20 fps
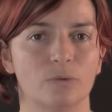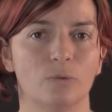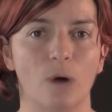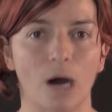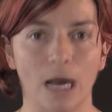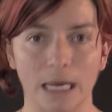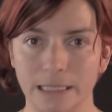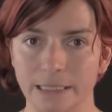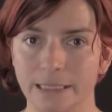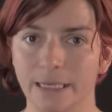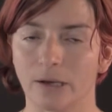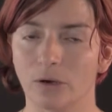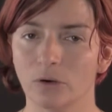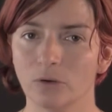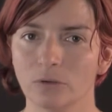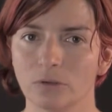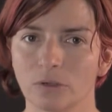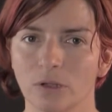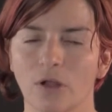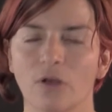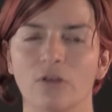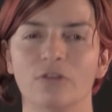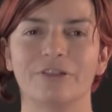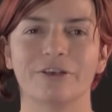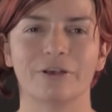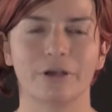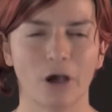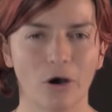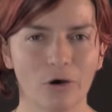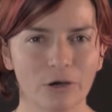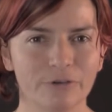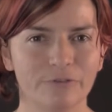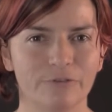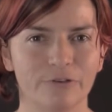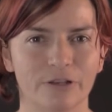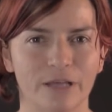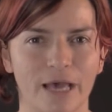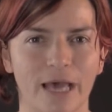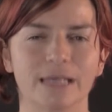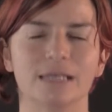a while ago? The code
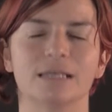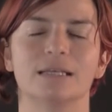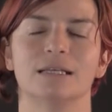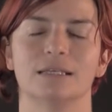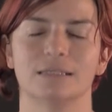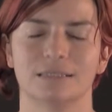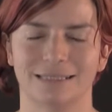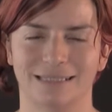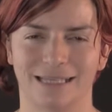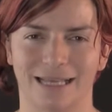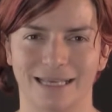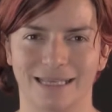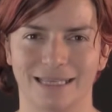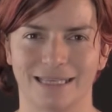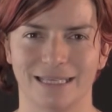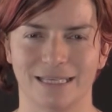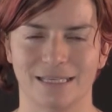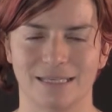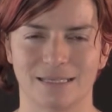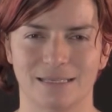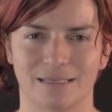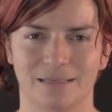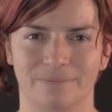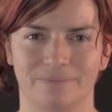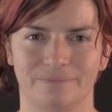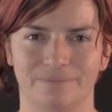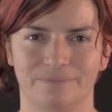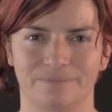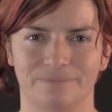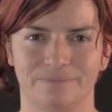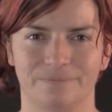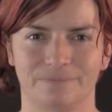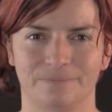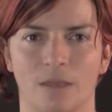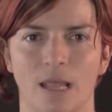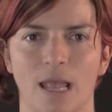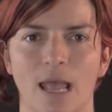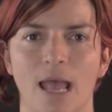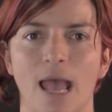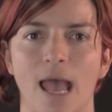for that looked like this.
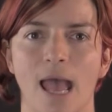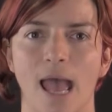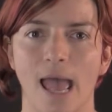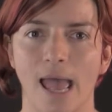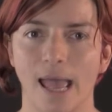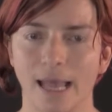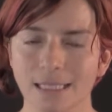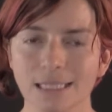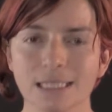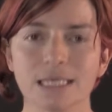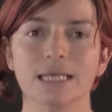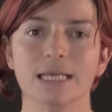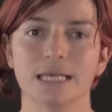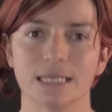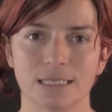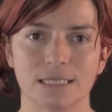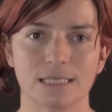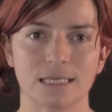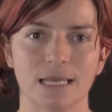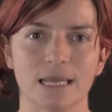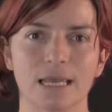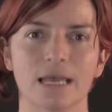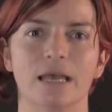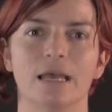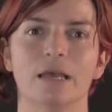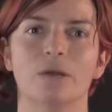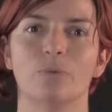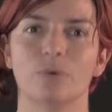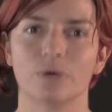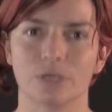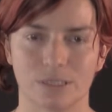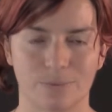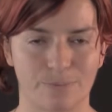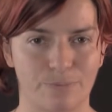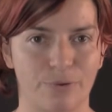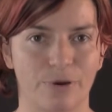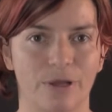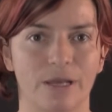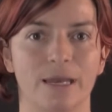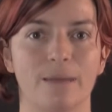As you can see, it was
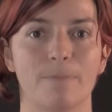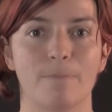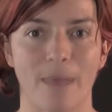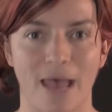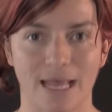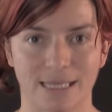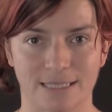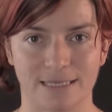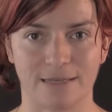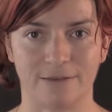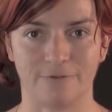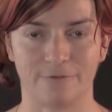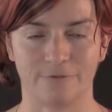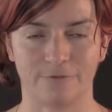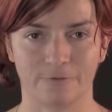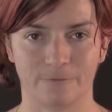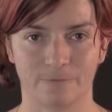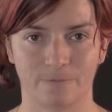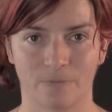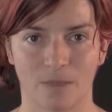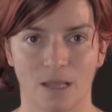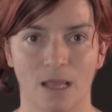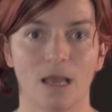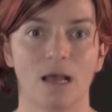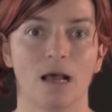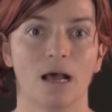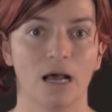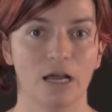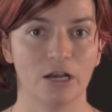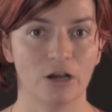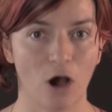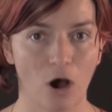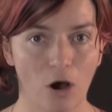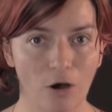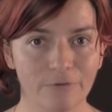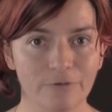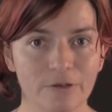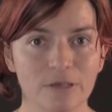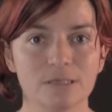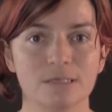pretty massive. An
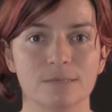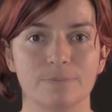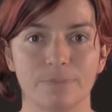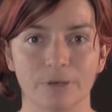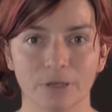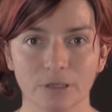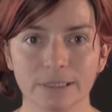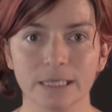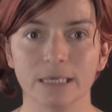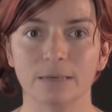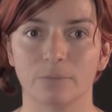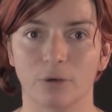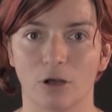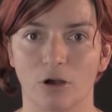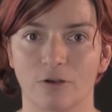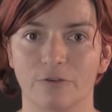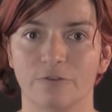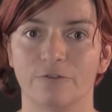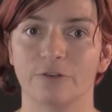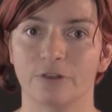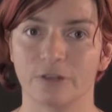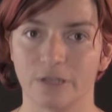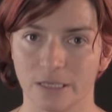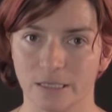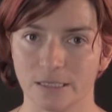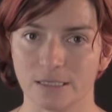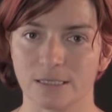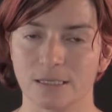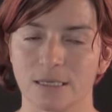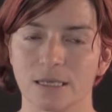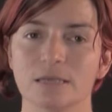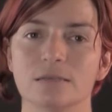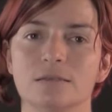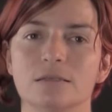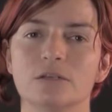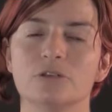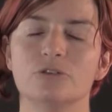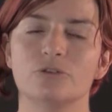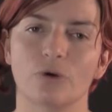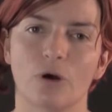obvious building block for this is
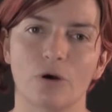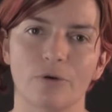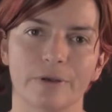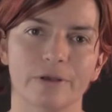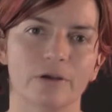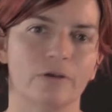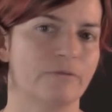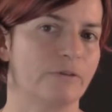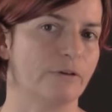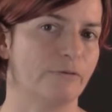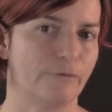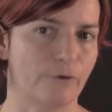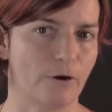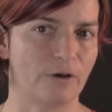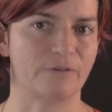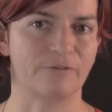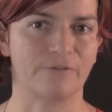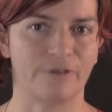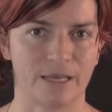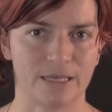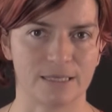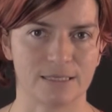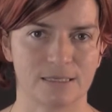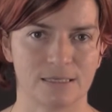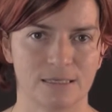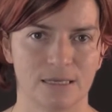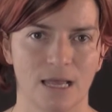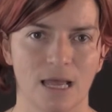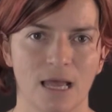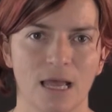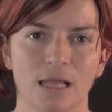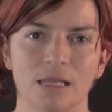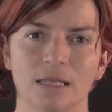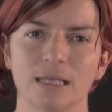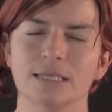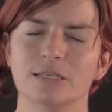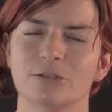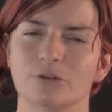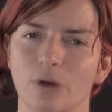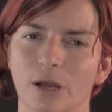the drawing of the frog face.
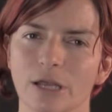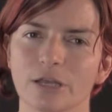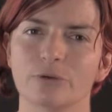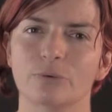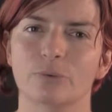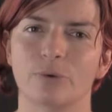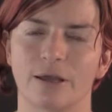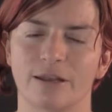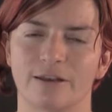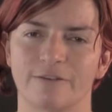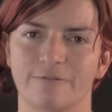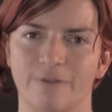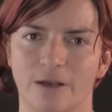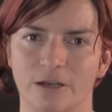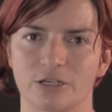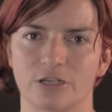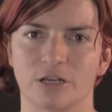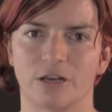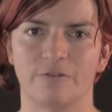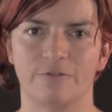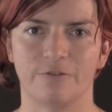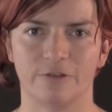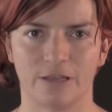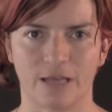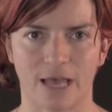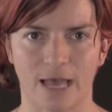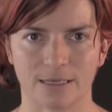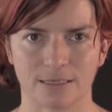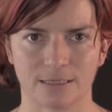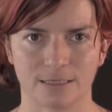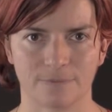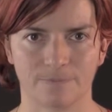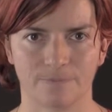Let's try to write a function for that.